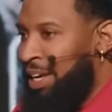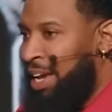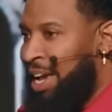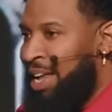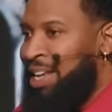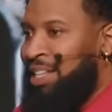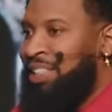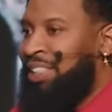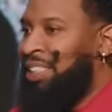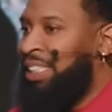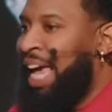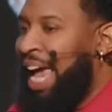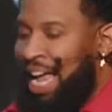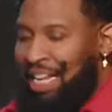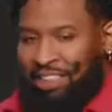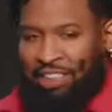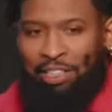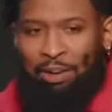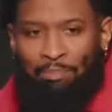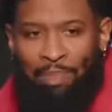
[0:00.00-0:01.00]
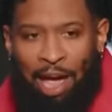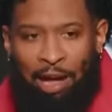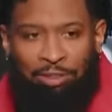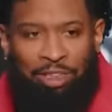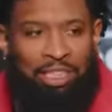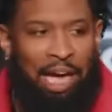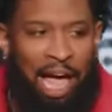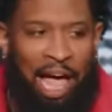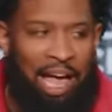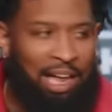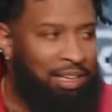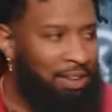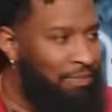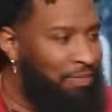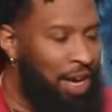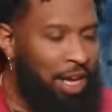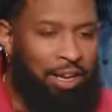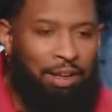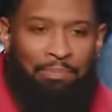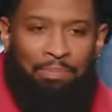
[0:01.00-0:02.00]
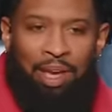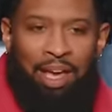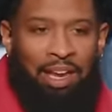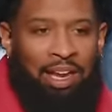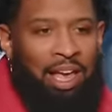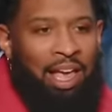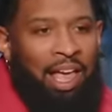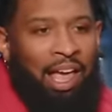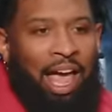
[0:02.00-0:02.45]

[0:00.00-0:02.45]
It is tantamount to our development.